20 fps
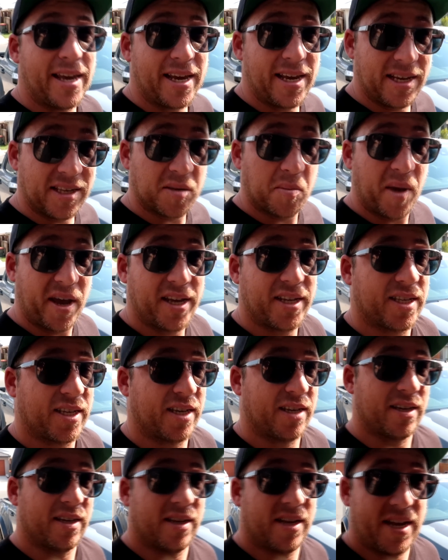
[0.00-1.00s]
is
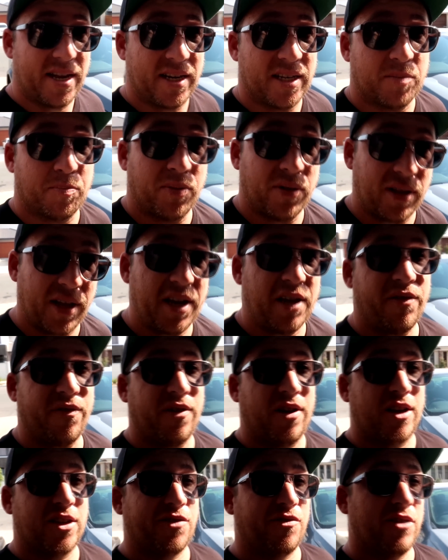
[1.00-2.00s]
amazing. It is plenty
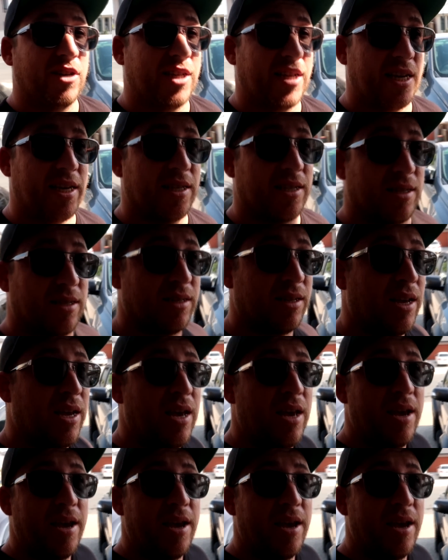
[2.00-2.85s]
fast for a diesel.